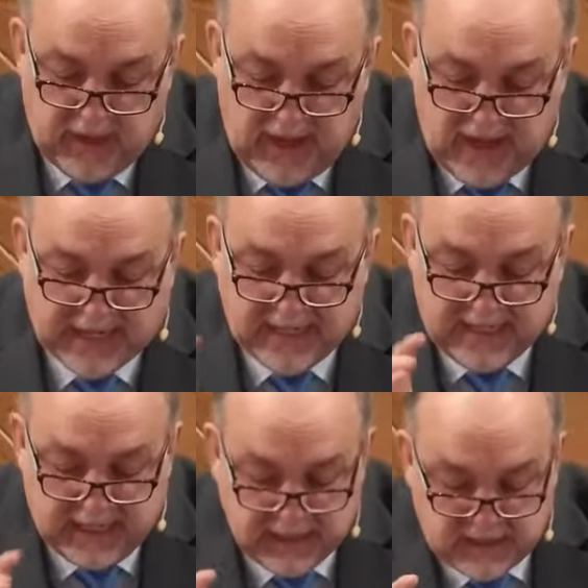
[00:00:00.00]

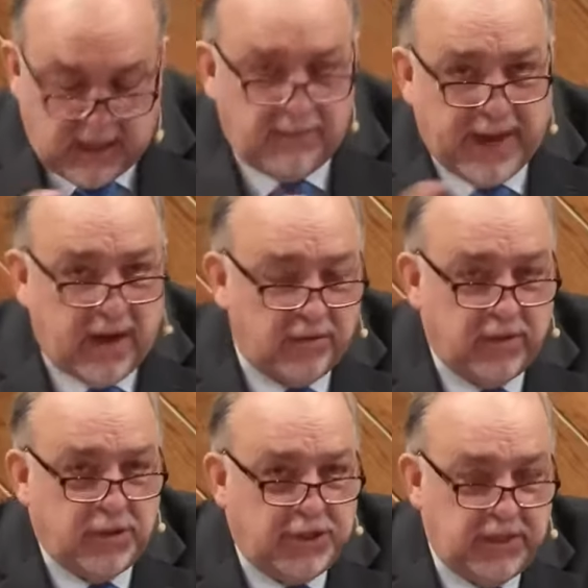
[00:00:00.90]
ideas
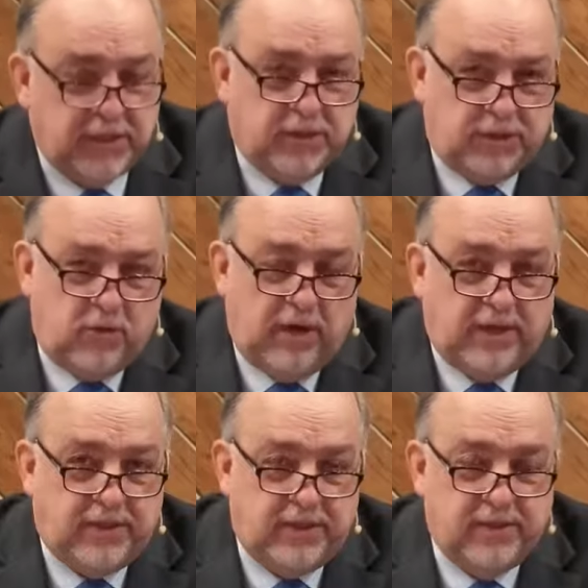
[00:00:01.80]
about Jesus
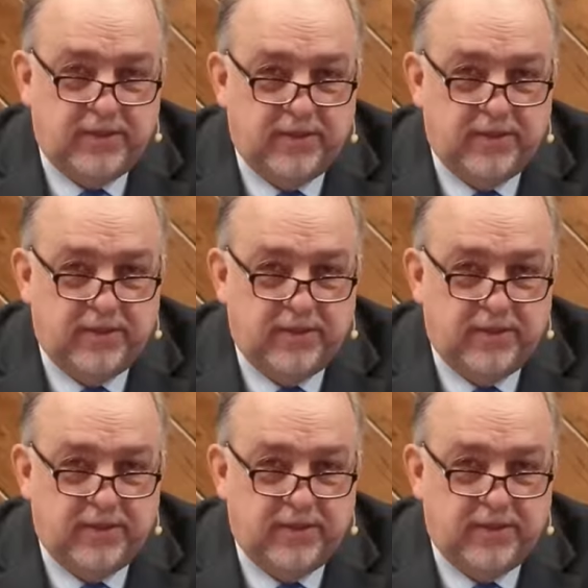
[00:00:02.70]
Christ.